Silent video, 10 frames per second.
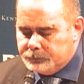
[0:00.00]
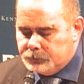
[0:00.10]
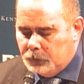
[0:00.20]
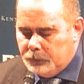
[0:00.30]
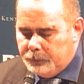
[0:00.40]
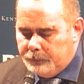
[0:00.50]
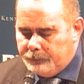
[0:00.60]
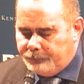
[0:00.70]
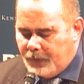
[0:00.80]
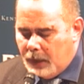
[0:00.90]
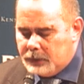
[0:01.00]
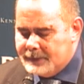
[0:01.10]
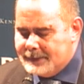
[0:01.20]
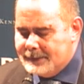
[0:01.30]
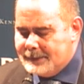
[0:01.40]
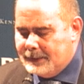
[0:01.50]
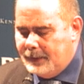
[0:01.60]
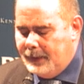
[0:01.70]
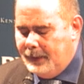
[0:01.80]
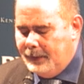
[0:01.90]
to focus
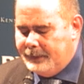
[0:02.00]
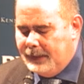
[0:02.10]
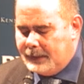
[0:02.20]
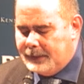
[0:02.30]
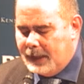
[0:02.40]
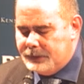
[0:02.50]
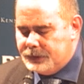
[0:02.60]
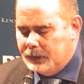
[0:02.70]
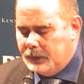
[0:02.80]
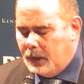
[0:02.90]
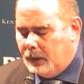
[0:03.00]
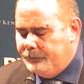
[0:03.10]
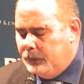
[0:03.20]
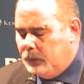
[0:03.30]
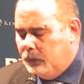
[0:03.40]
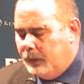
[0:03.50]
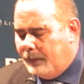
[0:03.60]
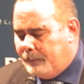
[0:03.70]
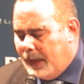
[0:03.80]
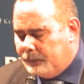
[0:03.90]
uh, the attention of you
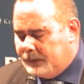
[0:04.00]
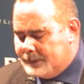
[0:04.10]
about uh,